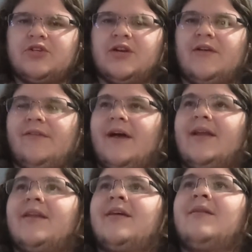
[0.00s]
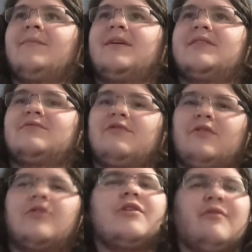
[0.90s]
shit online because re
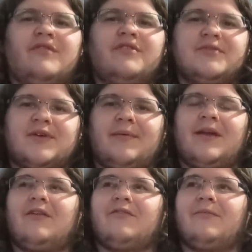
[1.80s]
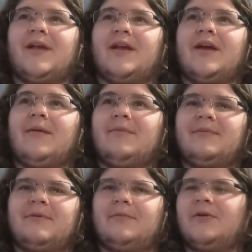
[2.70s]
early reviews were coming out from like uh,
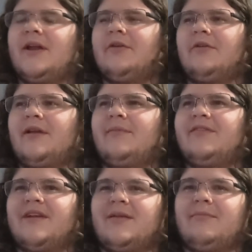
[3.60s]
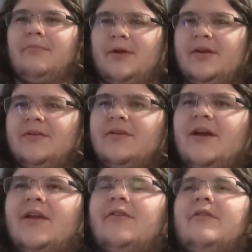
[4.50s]
people got it early. I believe like Britain
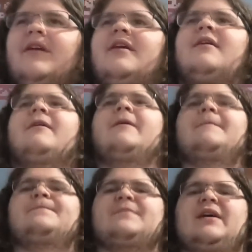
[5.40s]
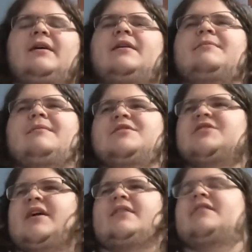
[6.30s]
got it early uh, maybe
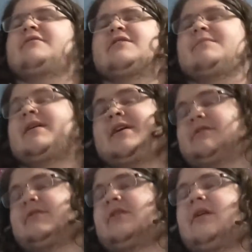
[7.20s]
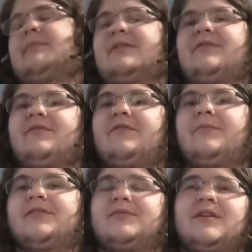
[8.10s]
China did or something. I don't know. I believe a few
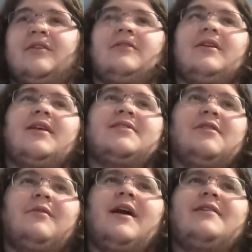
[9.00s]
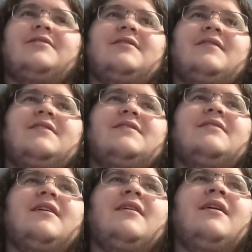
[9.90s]
places were getting it early, and I saw reactions online
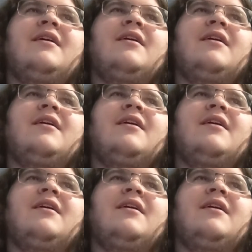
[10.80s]
saying like,